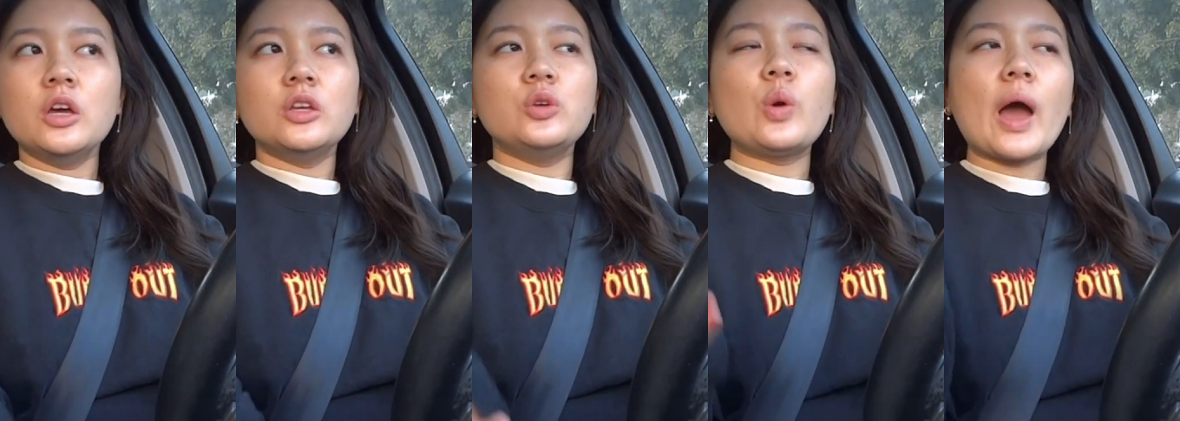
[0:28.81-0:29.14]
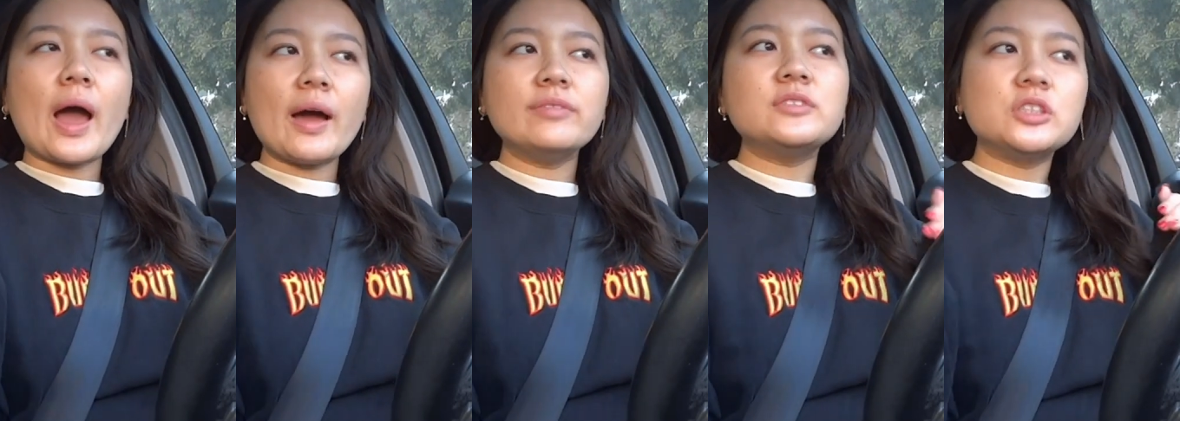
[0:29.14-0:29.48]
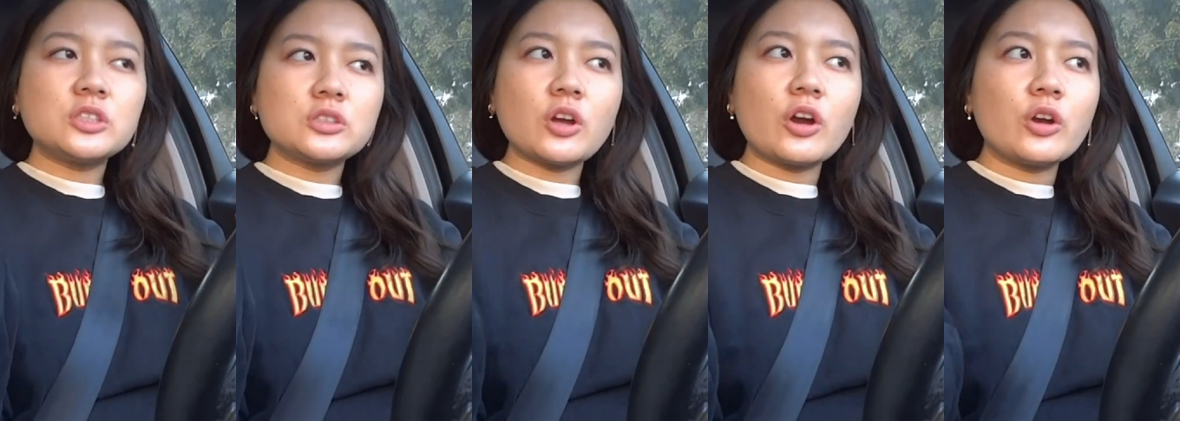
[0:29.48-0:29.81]
you have to
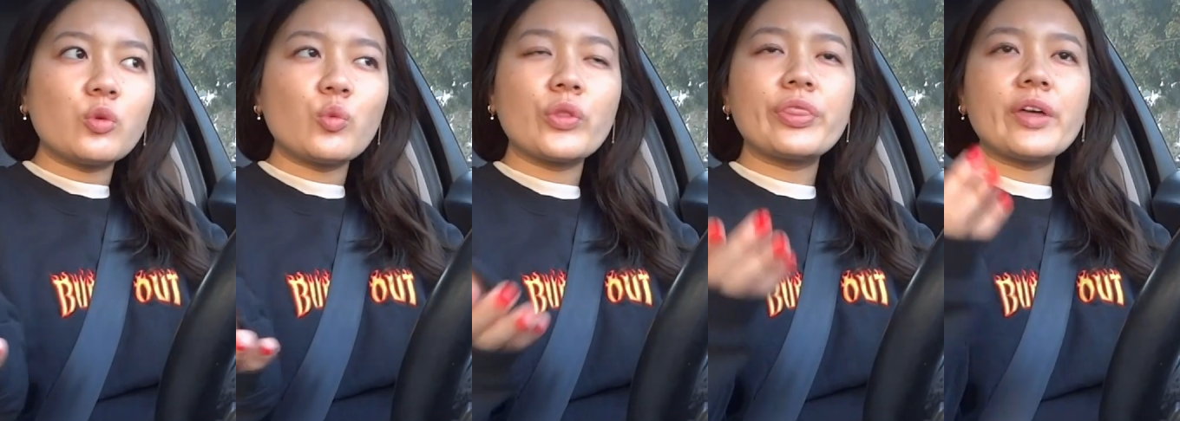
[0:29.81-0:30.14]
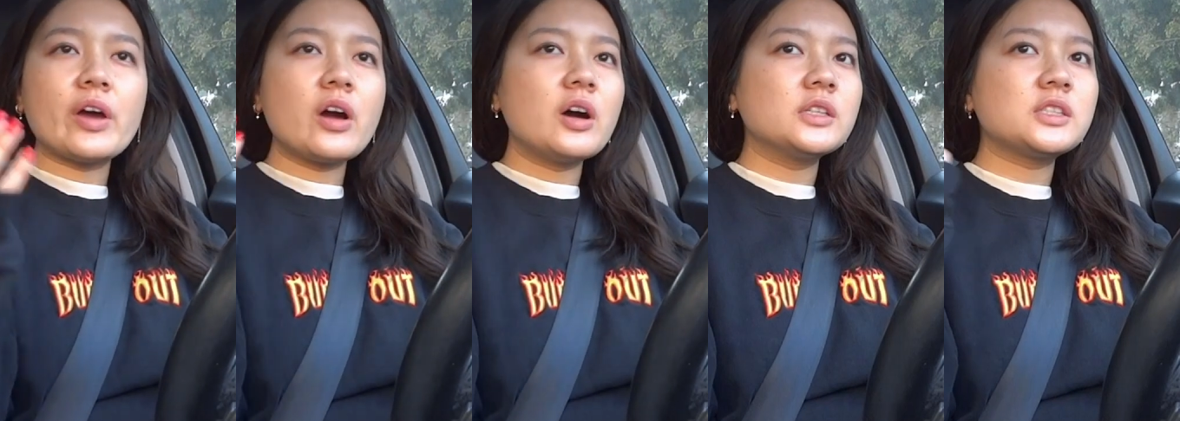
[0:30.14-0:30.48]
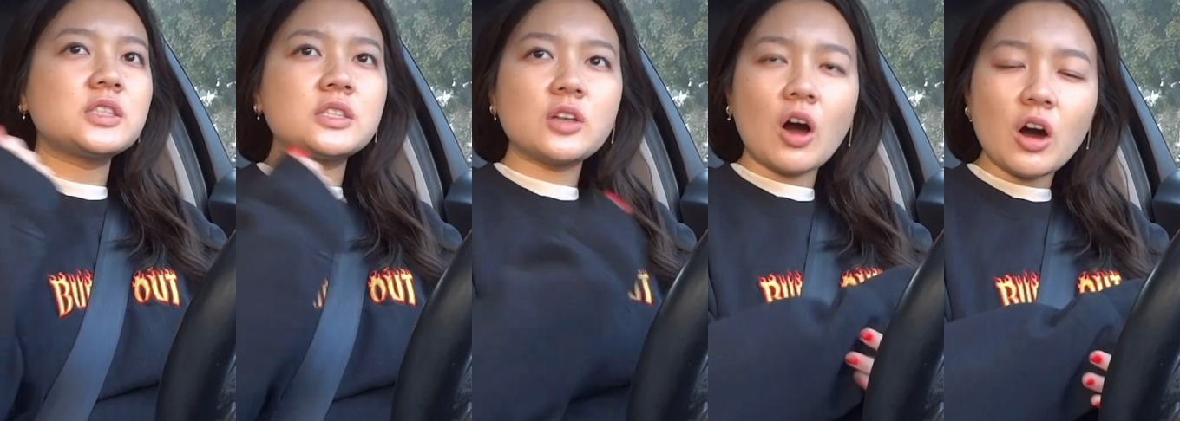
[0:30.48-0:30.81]
start with a
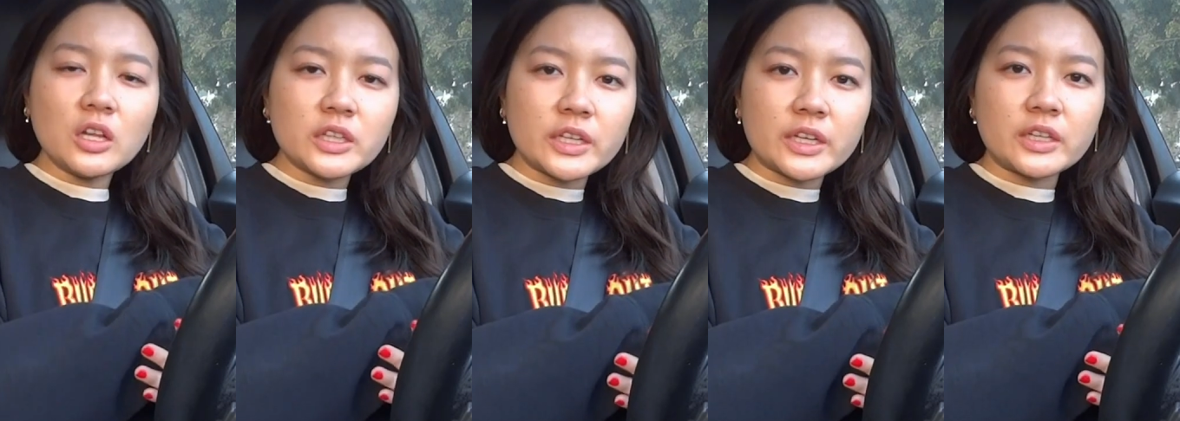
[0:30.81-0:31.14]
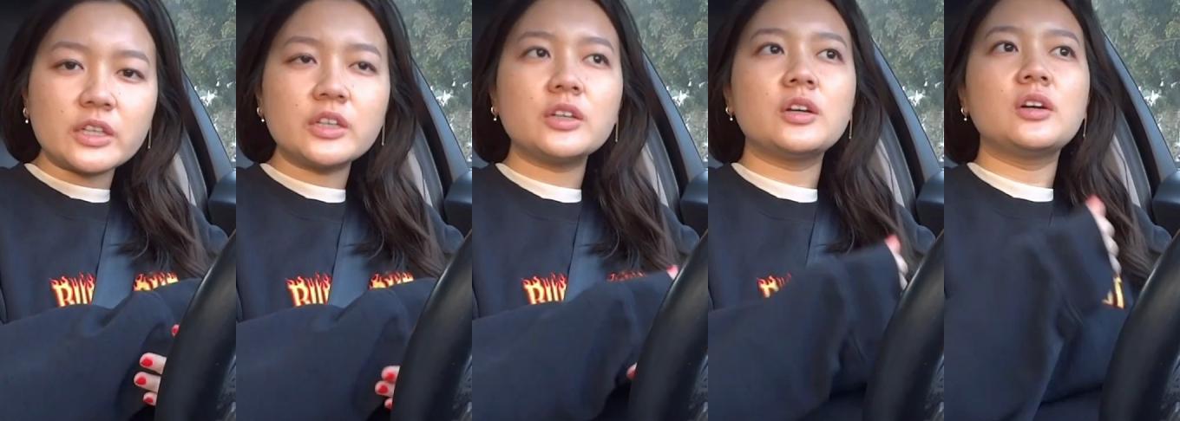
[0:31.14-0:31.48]
solid